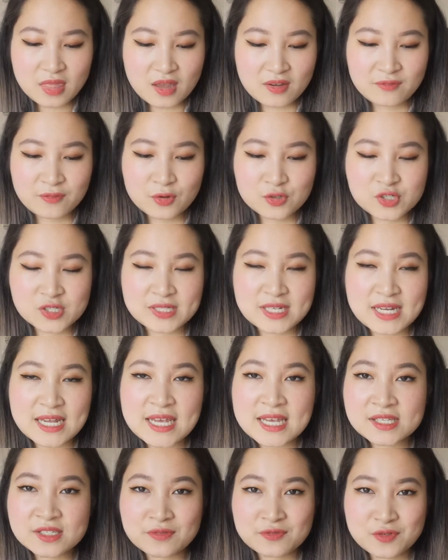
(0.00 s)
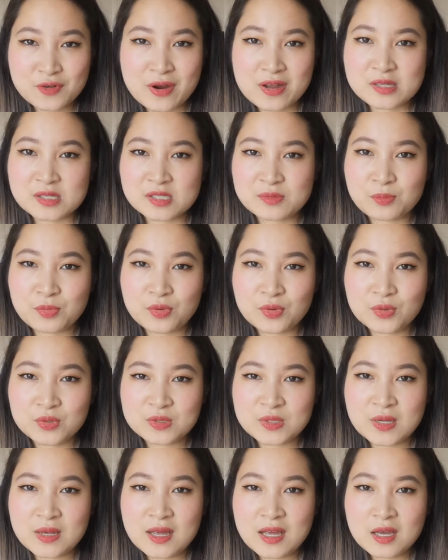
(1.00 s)
for just ease of
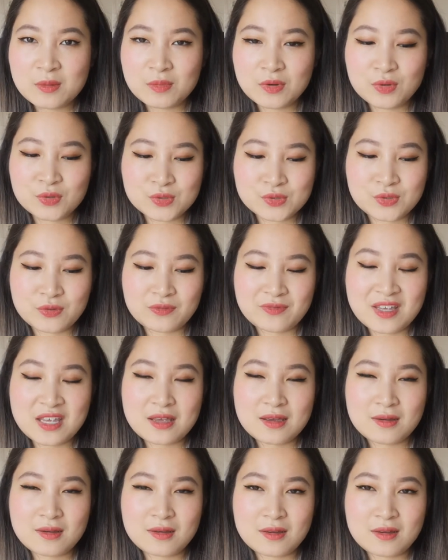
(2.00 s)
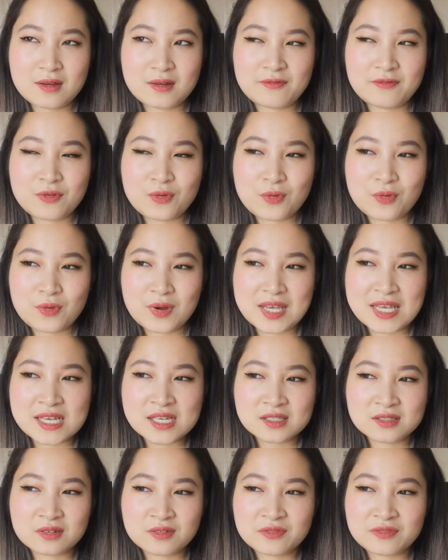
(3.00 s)
transport, but also for
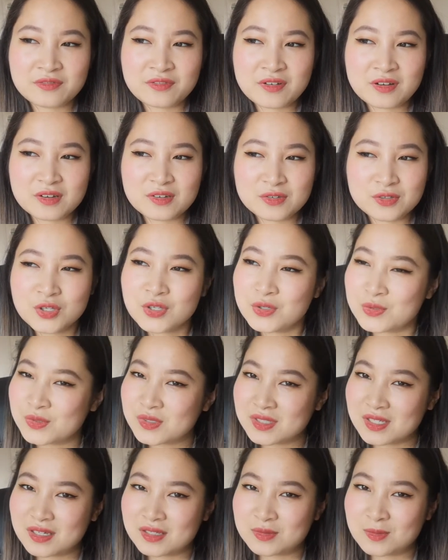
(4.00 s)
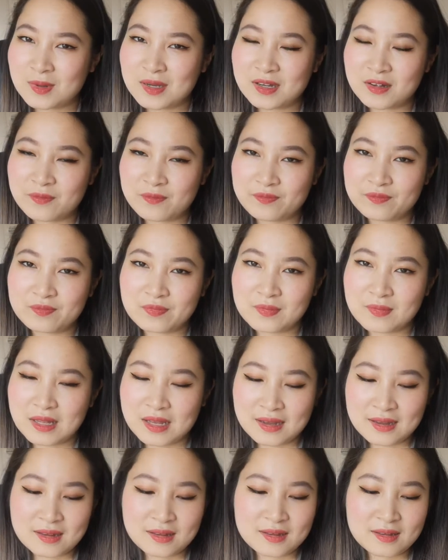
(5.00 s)
ease of use as well.
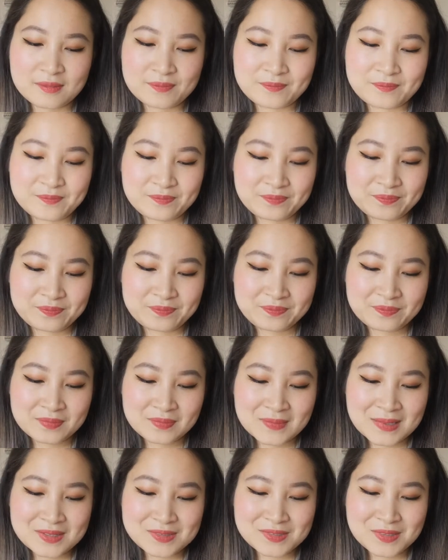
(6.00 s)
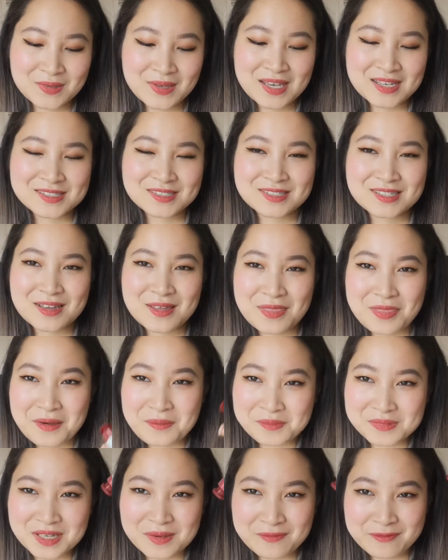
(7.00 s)
Um, so yes,
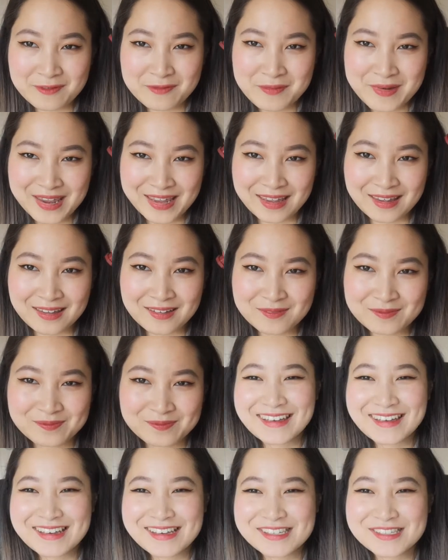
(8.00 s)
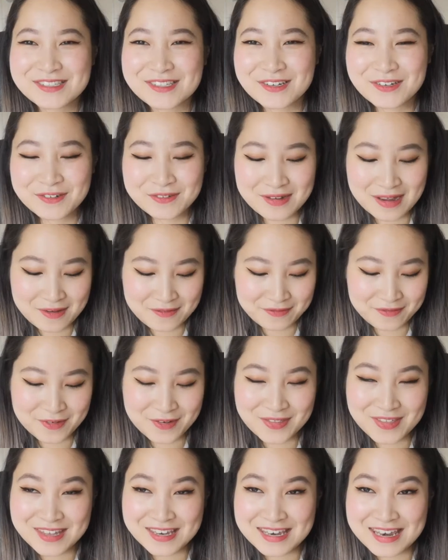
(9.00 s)
thumbs up for me. So for
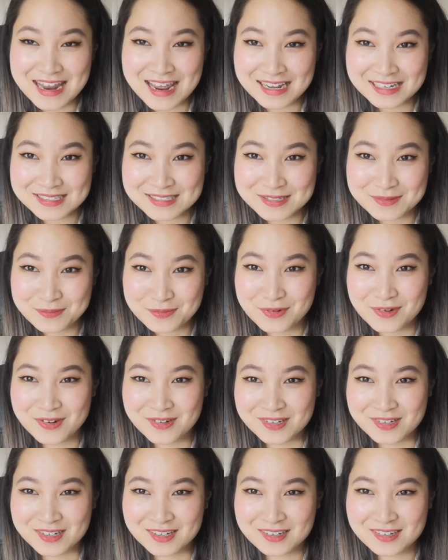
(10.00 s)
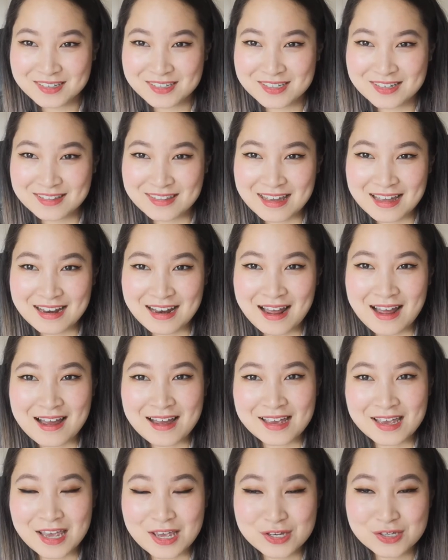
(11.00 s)
the next product that
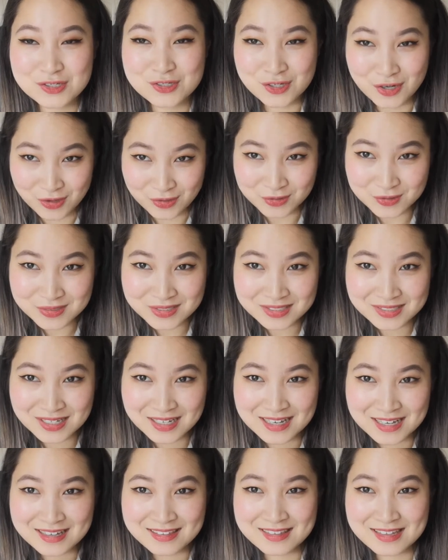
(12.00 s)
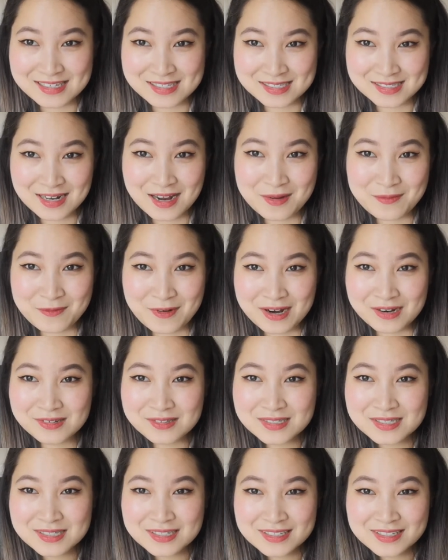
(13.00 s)
I chose this time
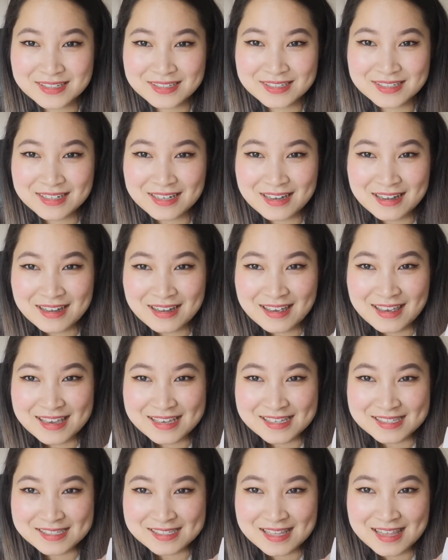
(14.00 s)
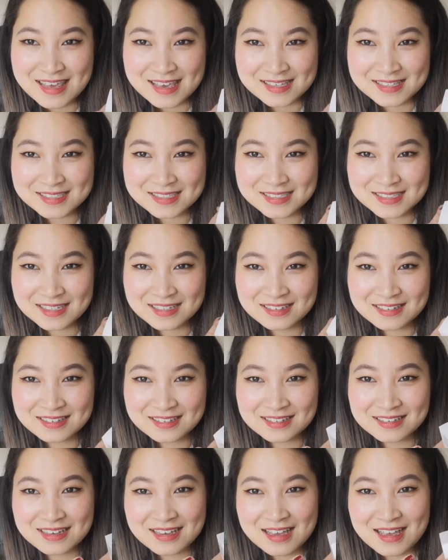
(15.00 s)
round is this.
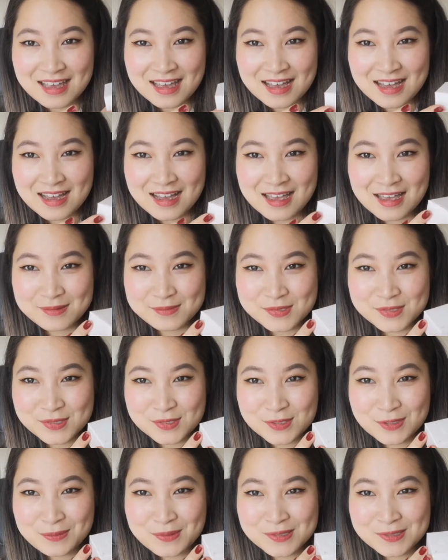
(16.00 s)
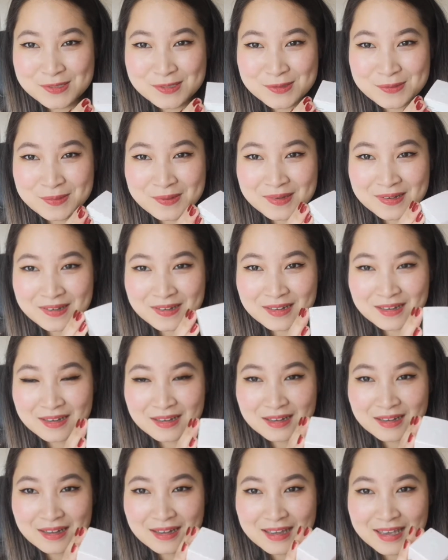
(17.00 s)
I am super super
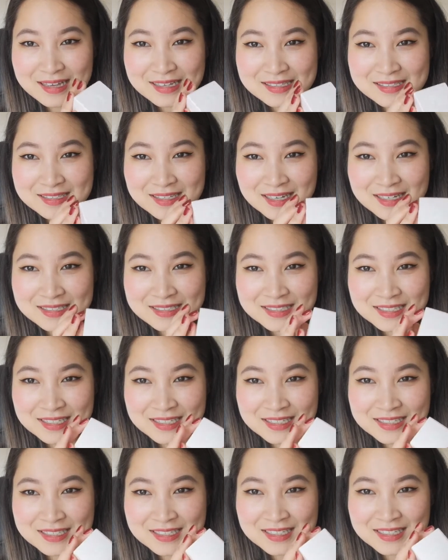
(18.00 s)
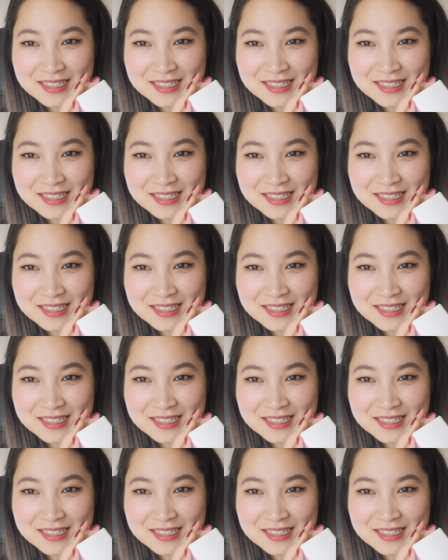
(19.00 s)
excited